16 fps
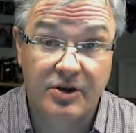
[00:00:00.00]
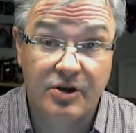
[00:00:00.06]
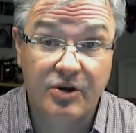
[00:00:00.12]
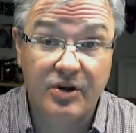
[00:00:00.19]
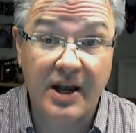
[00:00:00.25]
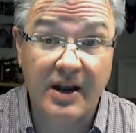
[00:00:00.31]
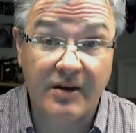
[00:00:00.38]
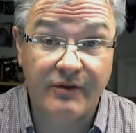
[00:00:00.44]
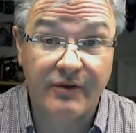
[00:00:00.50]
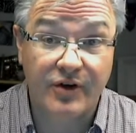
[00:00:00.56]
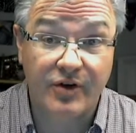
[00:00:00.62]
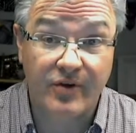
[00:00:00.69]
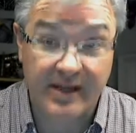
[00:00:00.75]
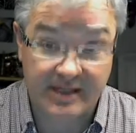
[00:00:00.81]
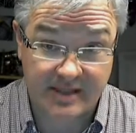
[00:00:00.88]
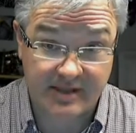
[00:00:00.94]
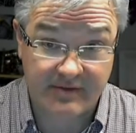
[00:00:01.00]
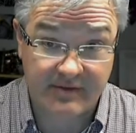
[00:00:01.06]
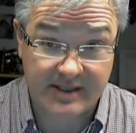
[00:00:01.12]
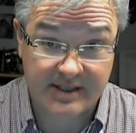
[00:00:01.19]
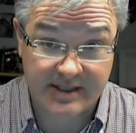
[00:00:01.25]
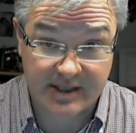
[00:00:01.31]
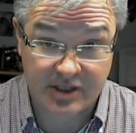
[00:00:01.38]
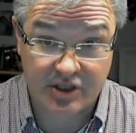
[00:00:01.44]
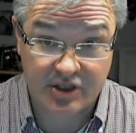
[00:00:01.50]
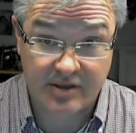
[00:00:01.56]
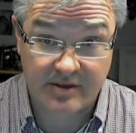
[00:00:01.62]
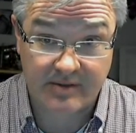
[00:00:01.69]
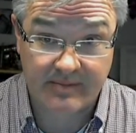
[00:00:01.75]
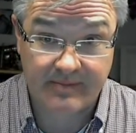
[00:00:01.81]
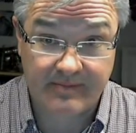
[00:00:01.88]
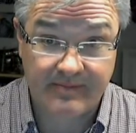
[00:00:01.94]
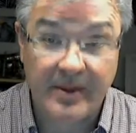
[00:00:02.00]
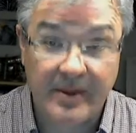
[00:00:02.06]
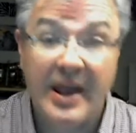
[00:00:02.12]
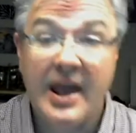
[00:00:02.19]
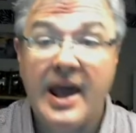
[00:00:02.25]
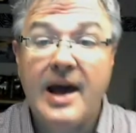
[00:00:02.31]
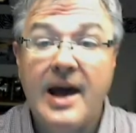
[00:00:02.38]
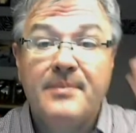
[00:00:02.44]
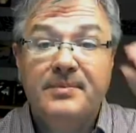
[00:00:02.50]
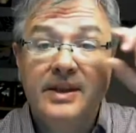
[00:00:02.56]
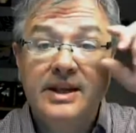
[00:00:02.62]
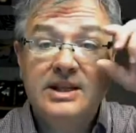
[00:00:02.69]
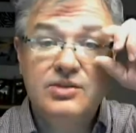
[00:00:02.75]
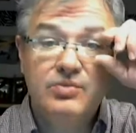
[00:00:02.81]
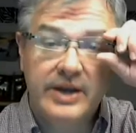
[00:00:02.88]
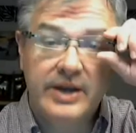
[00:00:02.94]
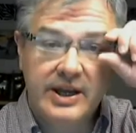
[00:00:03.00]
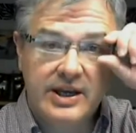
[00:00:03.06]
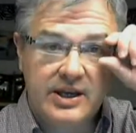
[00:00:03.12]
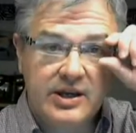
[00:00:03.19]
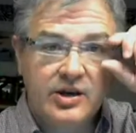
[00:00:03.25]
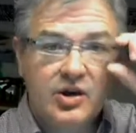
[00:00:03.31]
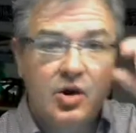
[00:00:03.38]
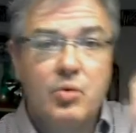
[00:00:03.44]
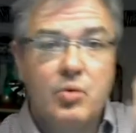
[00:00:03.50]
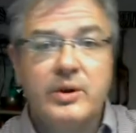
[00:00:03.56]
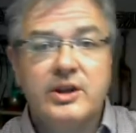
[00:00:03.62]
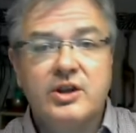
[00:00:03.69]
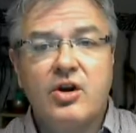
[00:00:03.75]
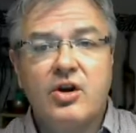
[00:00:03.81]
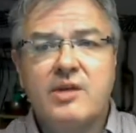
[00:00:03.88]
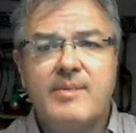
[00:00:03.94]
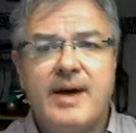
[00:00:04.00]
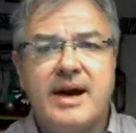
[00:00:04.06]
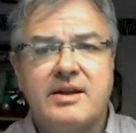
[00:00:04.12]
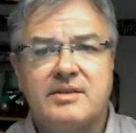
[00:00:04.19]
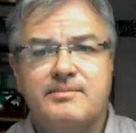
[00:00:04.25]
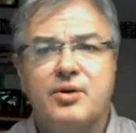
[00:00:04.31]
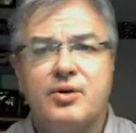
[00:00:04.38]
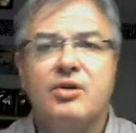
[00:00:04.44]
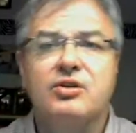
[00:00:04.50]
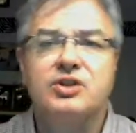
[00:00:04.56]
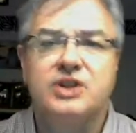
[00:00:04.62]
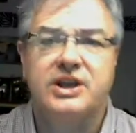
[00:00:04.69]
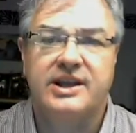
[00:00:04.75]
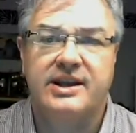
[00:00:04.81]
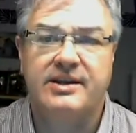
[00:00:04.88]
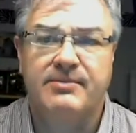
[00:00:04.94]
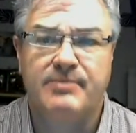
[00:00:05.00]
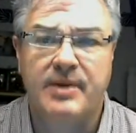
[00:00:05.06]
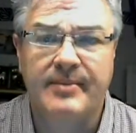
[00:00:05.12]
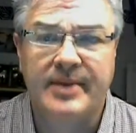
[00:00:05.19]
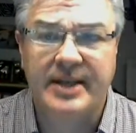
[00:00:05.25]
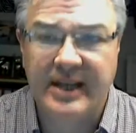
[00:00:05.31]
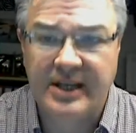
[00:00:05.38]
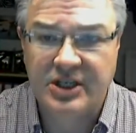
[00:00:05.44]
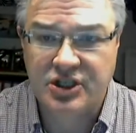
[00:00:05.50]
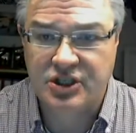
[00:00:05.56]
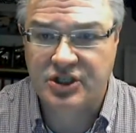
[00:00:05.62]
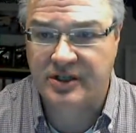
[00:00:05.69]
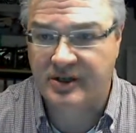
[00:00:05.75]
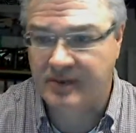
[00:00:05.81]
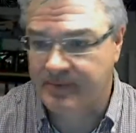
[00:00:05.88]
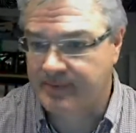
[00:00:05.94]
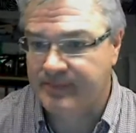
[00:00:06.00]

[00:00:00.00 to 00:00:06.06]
Good luck for the rest of the session. This week, we talk about project implementation.